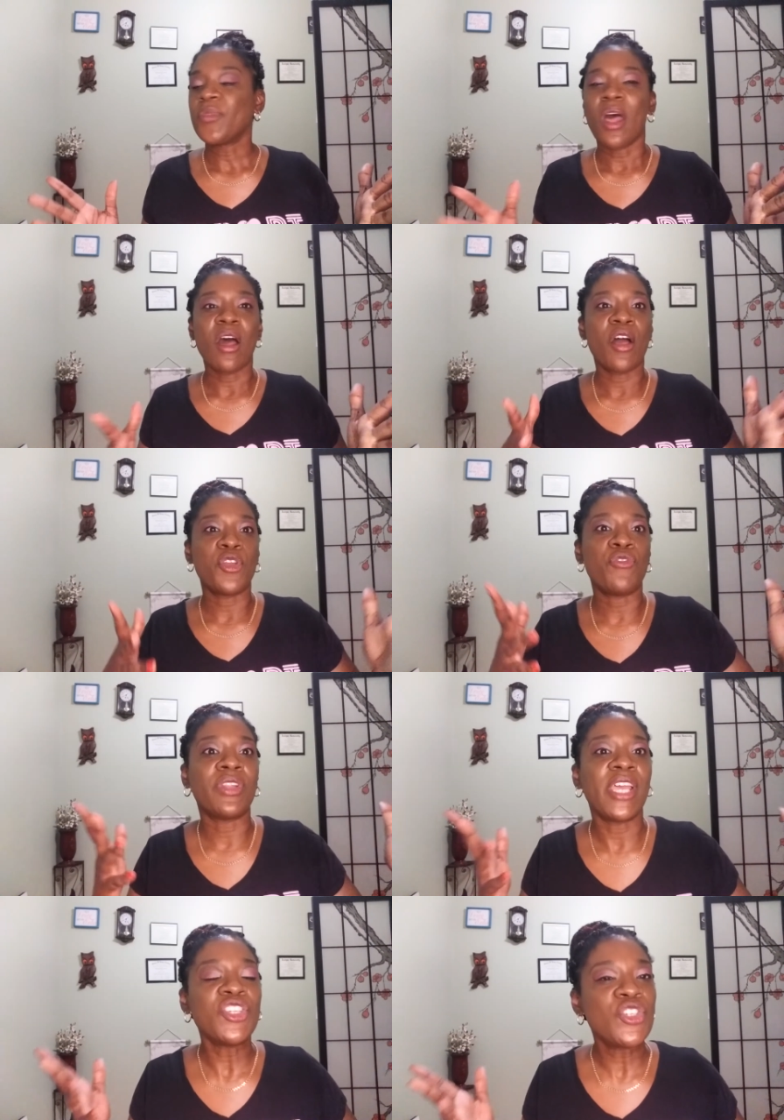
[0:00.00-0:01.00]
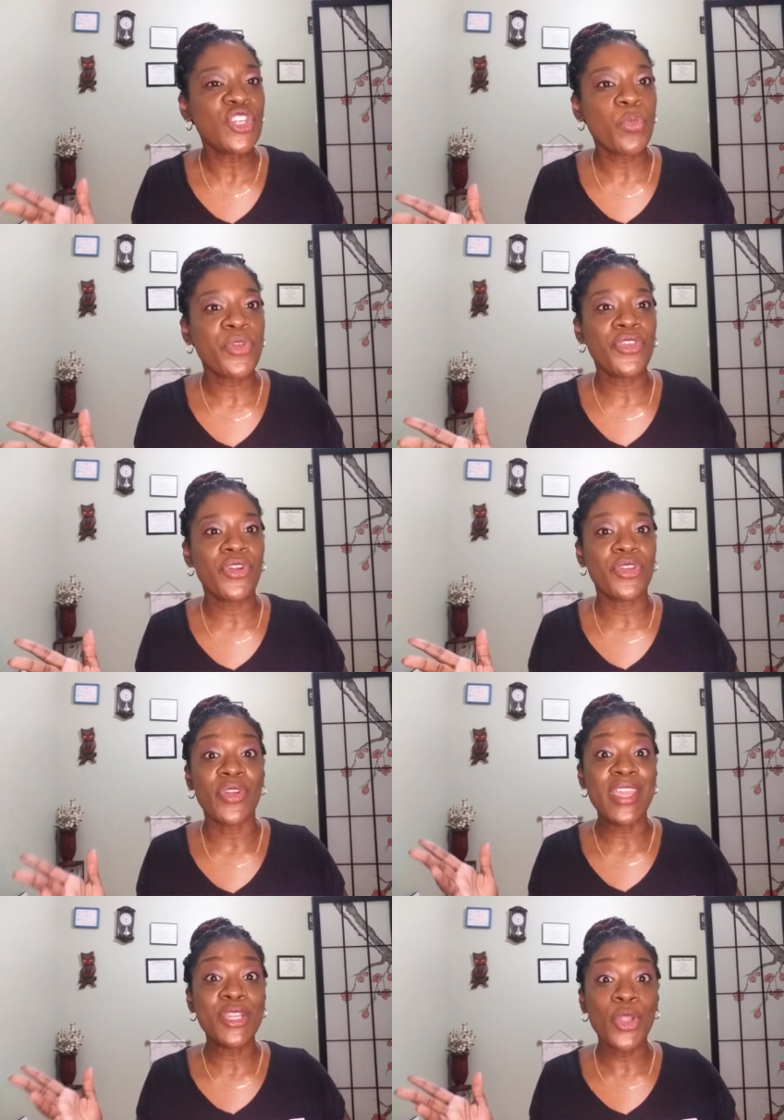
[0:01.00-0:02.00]
uh, your relationship with your, your
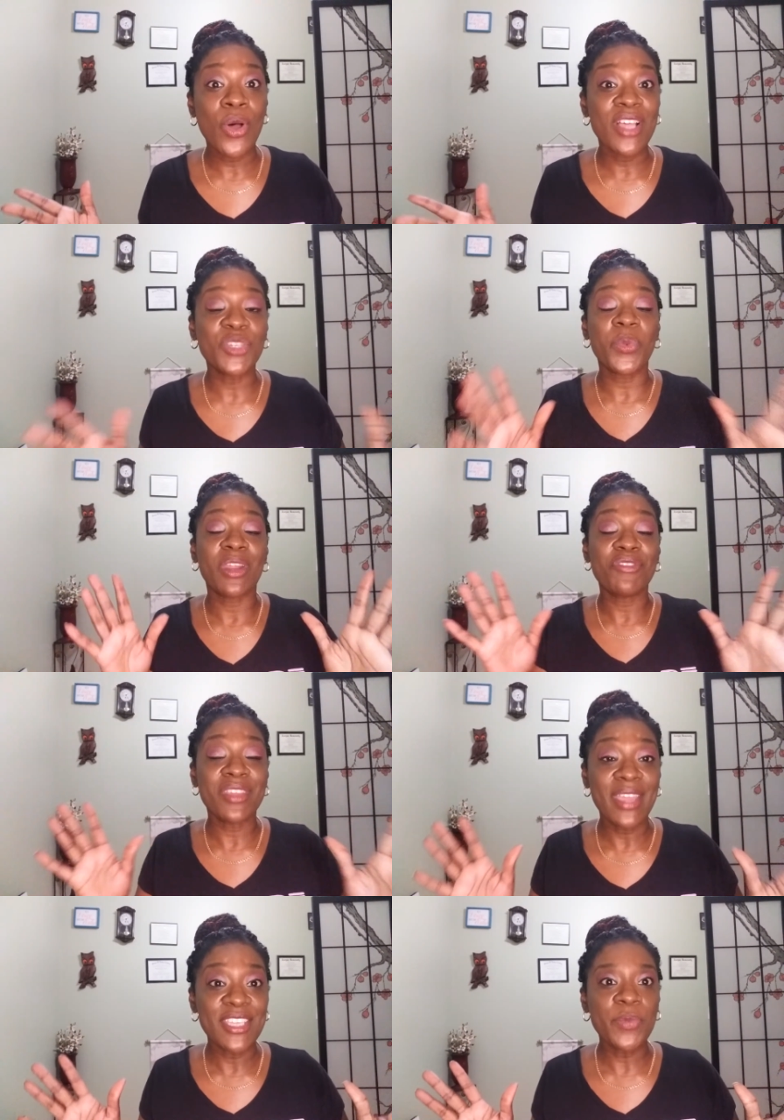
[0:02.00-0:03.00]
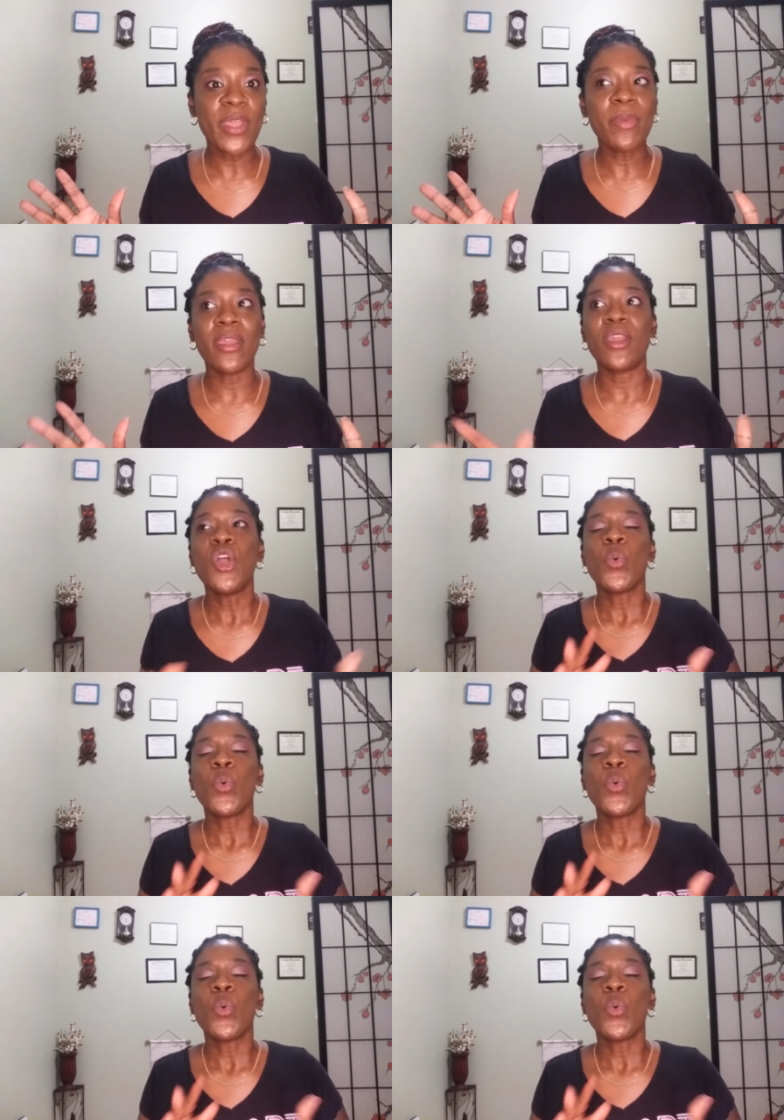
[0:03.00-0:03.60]
in-laws, whatever the case may be,